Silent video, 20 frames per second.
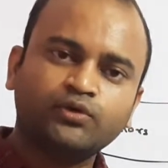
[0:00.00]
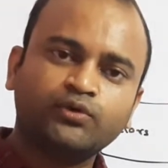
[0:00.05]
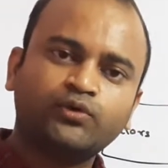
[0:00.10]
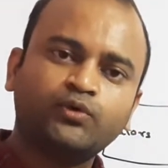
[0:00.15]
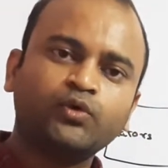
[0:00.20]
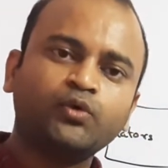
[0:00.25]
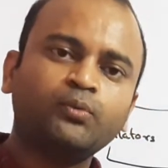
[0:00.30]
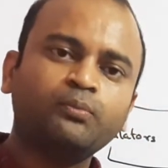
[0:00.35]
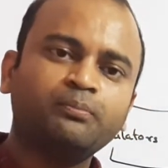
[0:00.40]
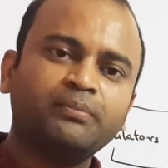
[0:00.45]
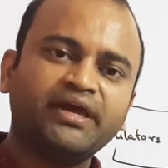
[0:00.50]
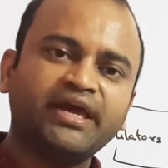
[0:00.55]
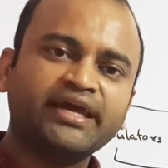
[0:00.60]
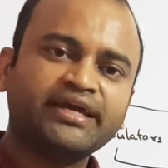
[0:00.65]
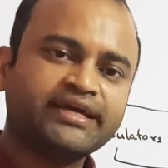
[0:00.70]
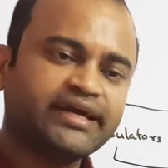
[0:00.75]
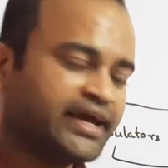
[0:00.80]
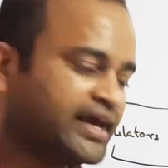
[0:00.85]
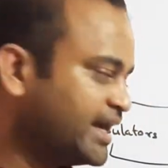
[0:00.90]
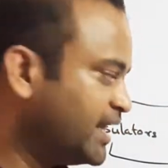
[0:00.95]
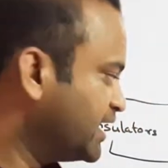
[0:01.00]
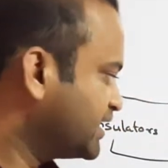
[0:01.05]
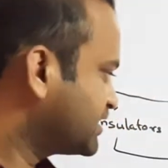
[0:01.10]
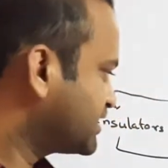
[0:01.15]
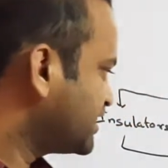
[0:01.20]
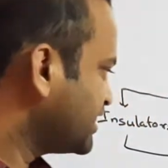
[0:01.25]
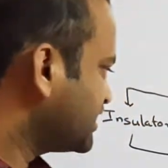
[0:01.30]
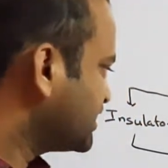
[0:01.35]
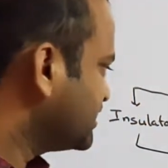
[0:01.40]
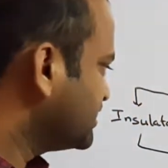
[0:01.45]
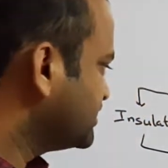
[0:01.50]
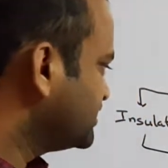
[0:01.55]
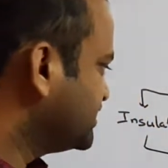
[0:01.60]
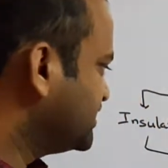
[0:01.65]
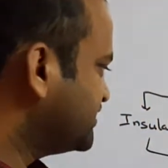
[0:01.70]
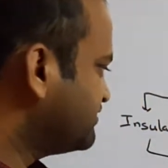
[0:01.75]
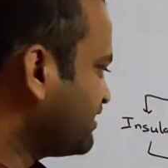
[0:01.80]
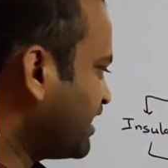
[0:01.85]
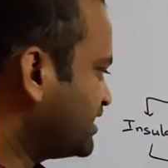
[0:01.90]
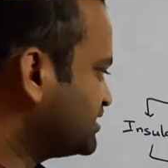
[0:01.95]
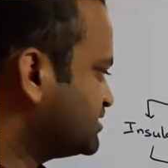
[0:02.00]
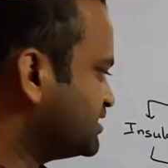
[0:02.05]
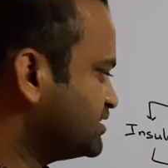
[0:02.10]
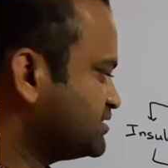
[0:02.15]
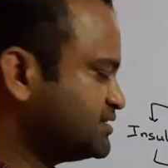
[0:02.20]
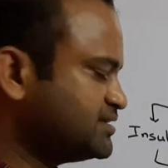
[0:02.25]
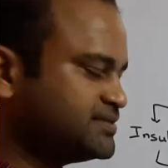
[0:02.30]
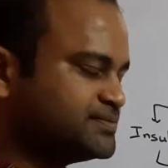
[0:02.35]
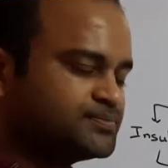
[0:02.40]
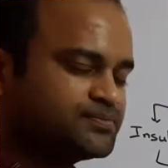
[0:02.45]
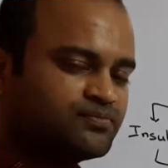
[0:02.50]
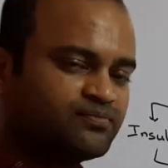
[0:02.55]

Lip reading: to make electric devices.